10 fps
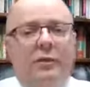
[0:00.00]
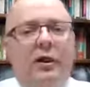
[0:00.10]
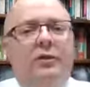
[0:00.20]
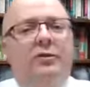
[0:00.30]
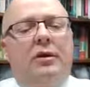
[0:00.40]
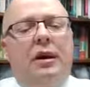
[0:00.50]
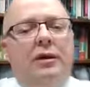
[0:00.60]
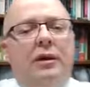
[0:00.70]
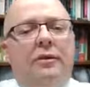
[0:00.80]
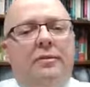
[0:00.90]
the blood
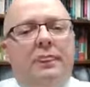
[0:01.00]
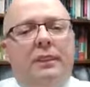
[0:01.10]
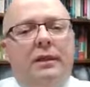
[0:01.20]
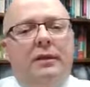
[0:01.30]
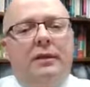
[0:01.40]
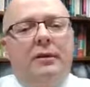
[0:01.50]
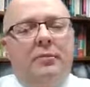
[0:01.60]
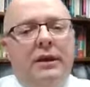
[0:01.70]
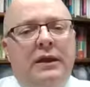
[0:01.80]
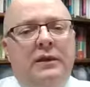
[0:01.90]
dried up.
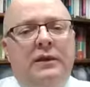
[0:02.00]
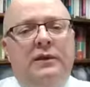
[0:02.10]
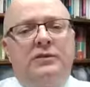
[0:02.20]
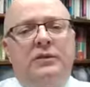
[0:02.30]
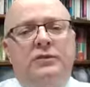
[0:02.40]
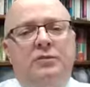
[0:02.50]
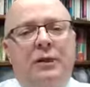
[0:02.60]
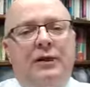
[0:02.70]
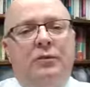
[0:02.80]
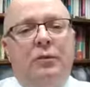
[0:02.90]
Immediately she was
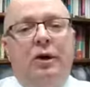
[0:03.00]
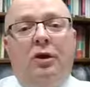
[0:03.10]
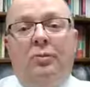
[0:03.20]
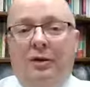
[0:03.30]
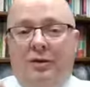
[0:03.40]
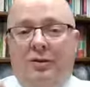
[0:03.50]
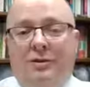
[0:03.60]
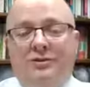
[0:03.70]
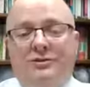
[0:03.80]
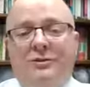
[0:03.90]
made well, but
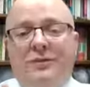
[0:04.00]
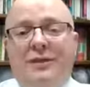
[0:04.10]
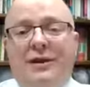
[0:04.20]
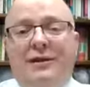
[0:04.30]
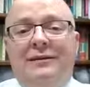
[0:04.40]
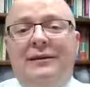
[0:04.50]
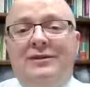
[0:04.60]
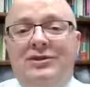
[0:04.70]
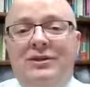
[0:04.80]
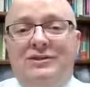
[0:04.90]
also
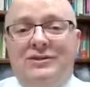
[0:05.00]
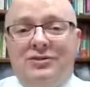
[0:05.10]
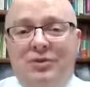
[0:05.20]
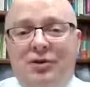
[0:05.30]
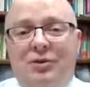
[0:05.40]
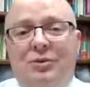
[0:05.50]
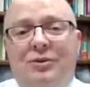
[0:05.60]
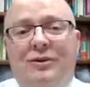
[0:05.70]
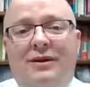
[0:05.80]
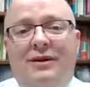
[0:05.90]
immediately Jesus
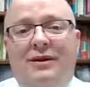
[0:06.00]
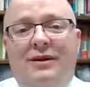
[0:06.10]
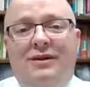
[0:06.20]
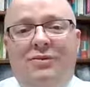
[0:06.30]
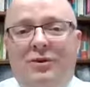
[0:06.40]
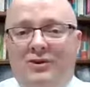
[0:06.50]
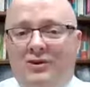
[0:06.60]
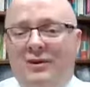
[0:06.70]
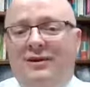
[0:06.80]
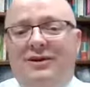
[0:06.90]
knew what
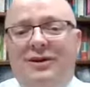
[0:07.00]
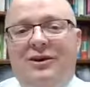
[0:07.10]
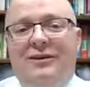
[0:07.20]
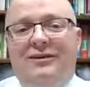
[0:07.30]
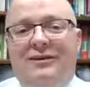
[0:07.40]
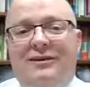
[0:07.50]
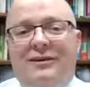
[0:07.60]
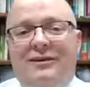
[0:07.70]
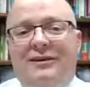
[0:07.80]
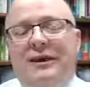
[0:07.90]
she had done.
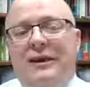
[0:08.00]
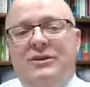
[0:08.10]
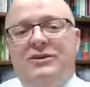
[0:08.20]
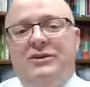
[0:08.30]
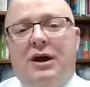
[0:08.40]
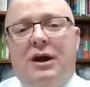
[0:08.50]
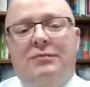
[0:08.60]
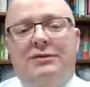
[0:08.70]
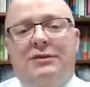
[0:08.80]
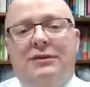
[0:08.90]
And he
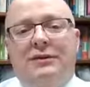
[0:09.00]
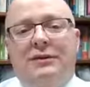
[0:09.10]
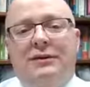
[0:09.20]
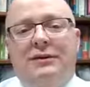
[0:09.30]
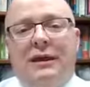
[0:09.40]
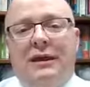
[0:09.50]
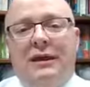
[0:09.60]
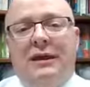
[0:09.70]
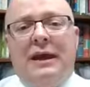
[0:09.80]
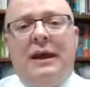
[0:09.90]
stopped
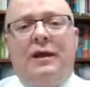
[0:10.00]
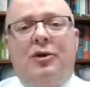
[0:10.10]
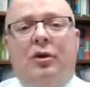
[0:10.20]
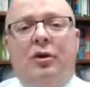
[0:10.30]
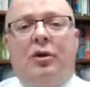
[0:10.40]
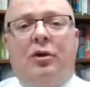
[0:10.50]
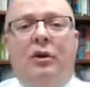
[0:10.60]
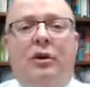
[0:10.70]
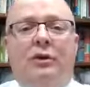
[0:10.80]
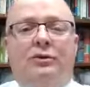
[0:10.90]
and he had
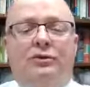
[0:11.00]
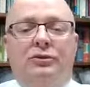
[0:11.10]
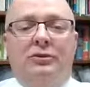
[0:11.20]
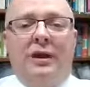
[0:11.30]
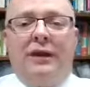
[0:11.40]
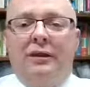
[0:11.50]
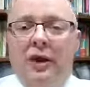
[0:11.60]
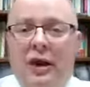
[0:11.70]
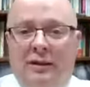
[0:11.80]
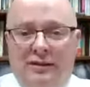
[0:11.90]
her to
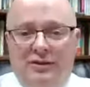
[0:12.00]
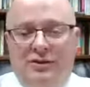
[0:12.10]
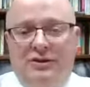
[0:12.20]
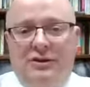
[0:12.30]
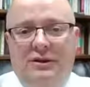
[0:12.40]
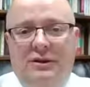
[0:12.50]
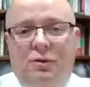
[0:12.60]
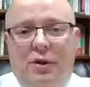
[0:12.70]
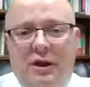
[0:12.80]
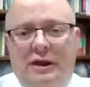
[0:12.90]
acknowledge
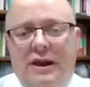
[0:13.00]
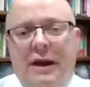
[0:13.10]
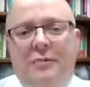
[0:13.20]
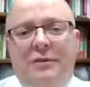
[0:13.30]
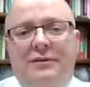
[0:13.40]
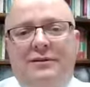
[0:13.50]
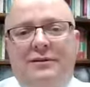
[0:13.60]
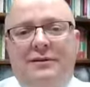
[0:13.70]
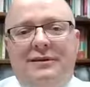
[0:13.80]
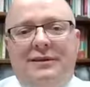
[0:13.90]
what had happened.
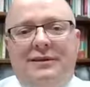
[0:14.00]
